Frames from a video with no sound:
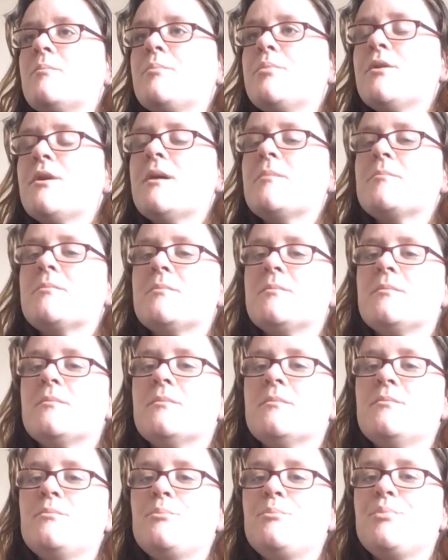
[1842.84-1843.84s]
But
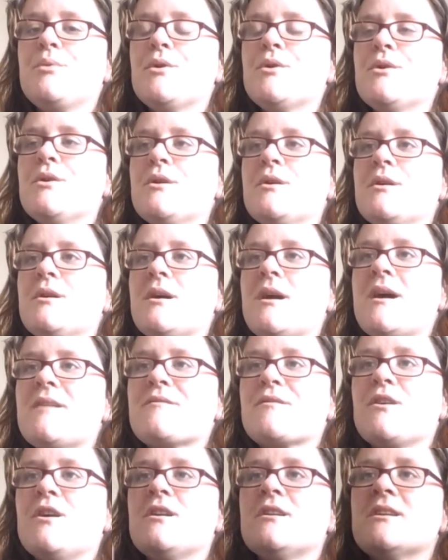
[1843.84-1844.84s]

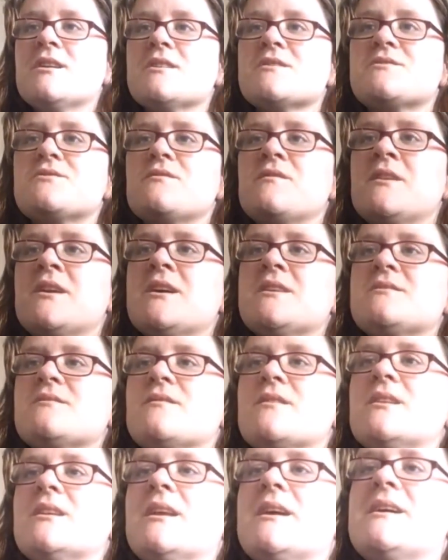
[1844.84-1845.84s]
I've got little souvenirs
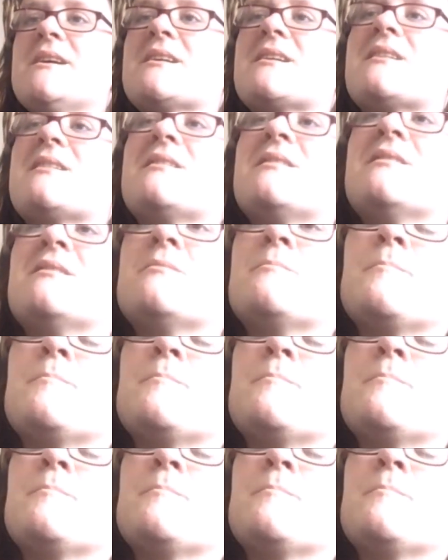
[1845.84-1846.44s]
of it, like